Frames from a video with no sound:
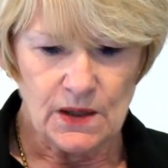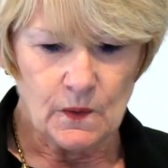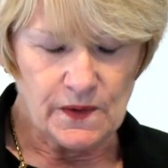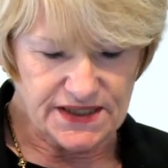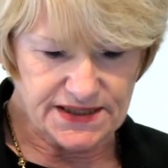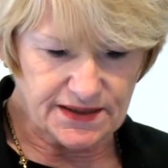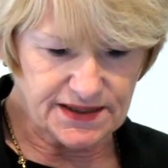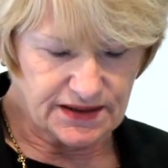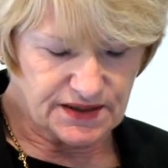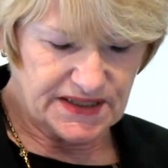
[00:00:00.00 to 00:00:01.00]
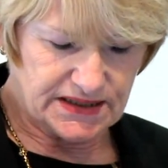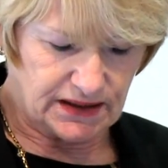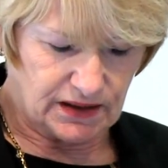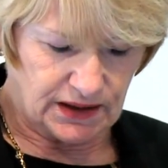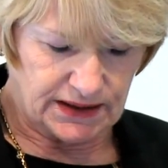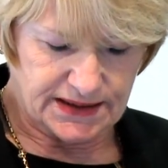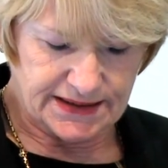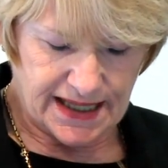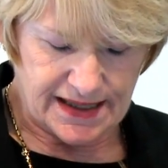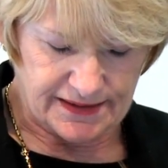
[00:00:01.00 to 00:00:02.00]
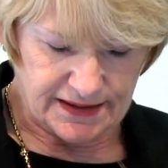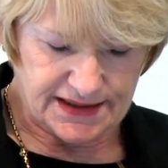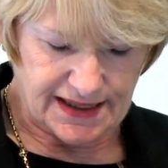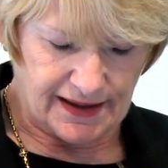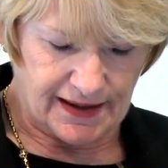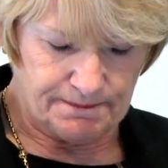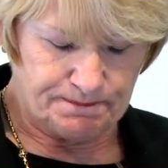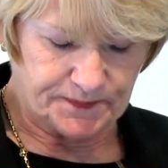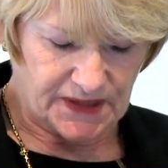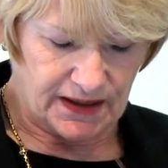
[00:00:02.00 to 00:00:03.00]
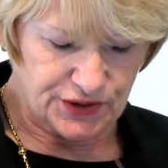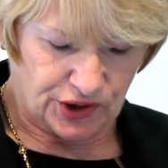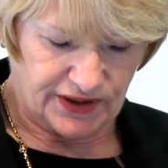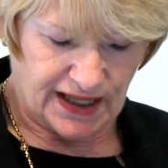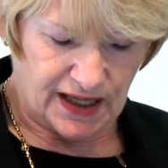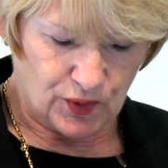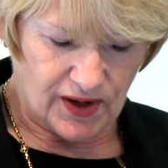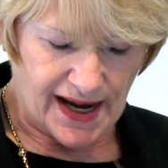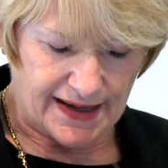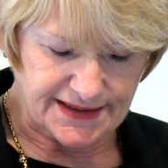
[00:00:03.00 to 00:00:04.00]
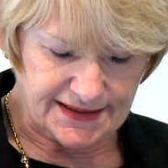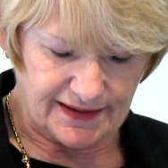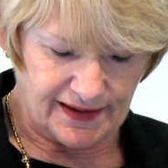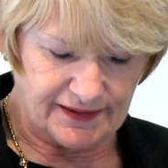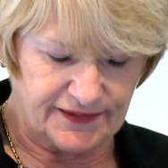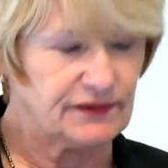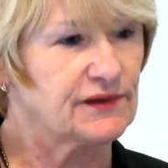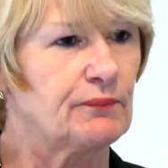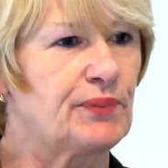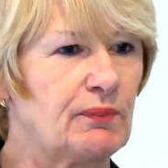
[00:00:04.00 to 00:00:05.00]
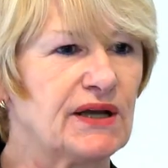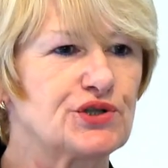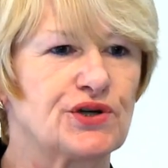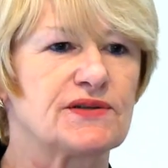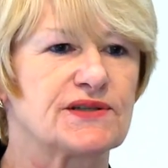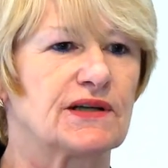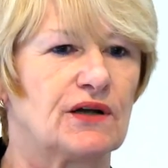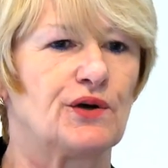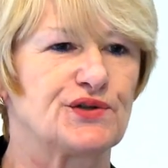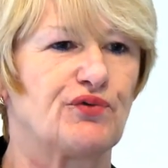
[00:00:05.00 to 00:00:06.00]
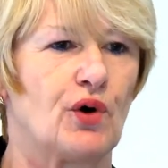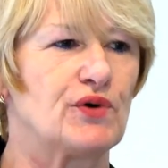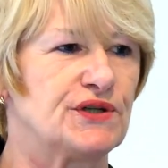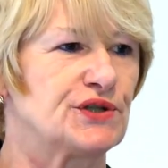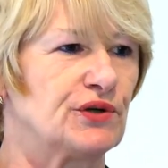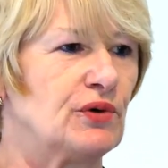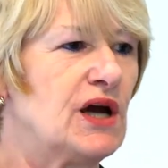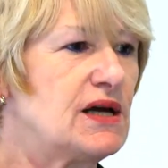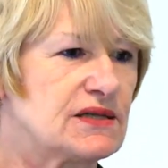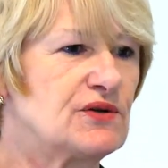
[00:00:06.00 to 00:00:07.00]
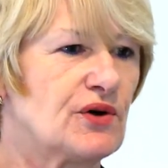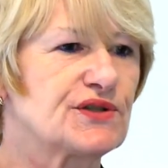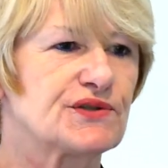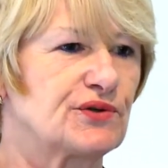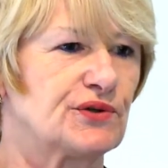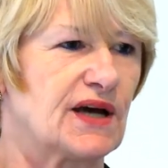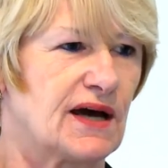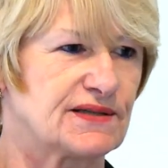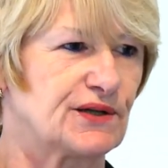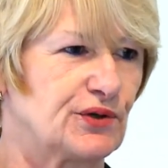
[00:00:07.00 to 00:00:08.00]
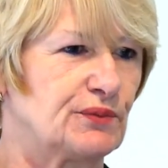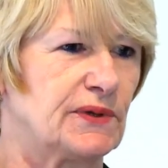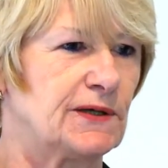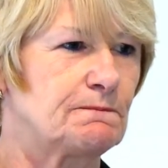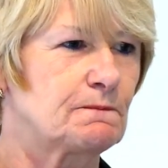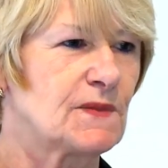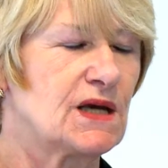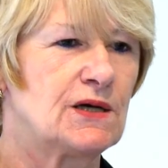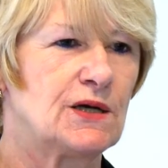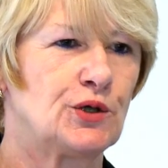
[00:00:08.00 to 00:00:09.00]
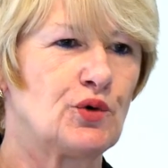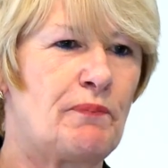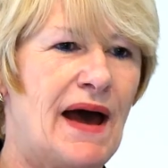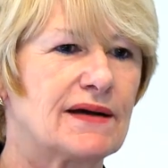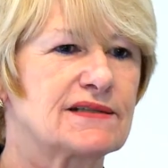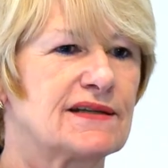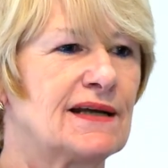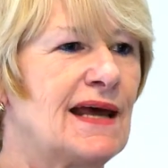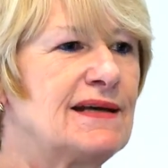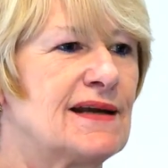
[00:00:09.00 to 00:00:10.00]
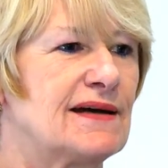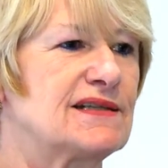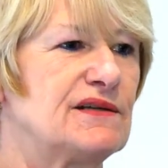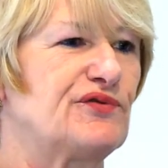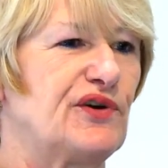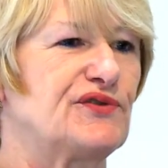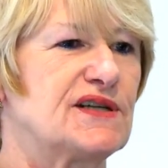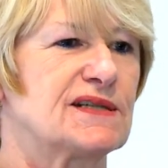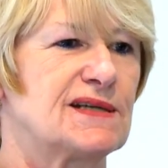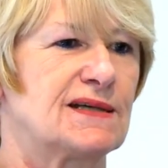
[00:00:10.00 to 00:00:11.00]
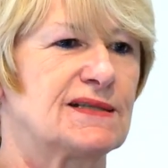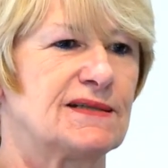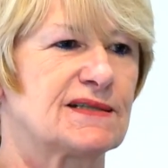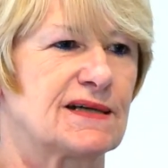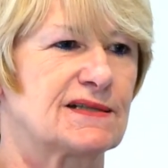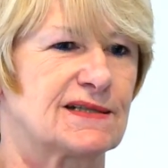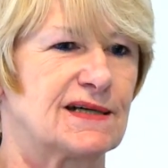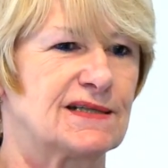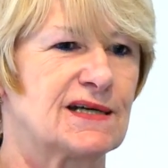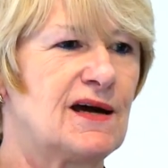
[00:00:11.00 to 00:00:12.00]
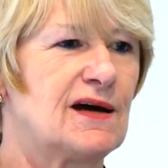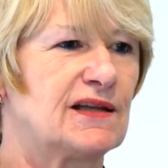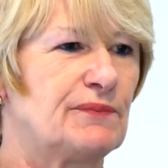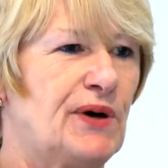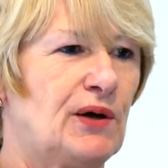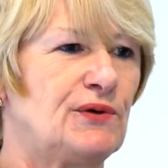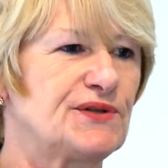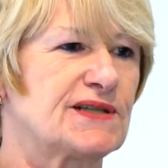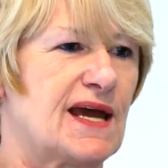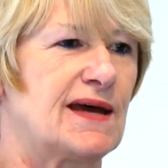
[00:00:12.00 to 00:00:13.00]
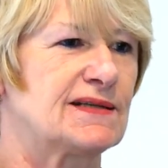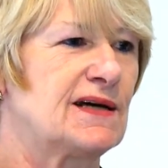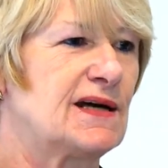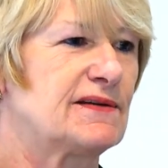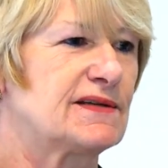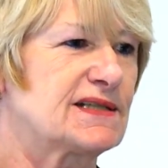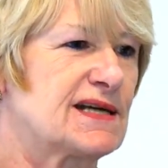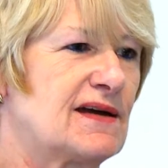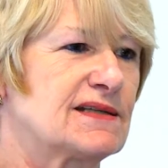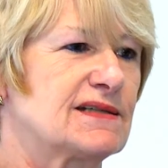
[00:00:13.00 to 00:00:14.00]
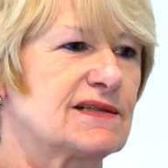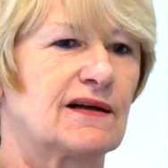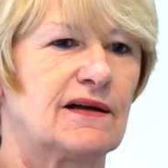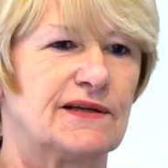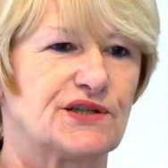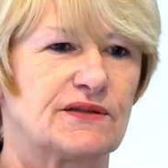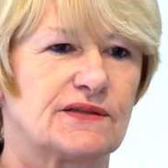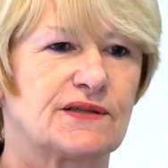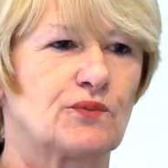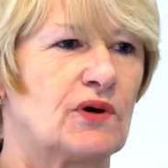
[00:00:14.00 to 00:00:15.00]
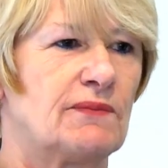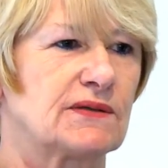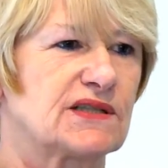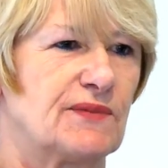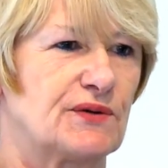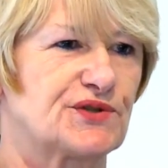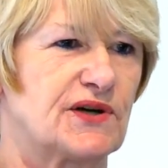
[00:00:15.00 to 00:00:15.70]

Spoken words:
We were discussing at a meeting earlier today that John and I were at, that public trust in a lot of what we do is not as good as it could be. Look back to the late 1950s and 1960s, and the polls said that scientists and clinicians were amongst the most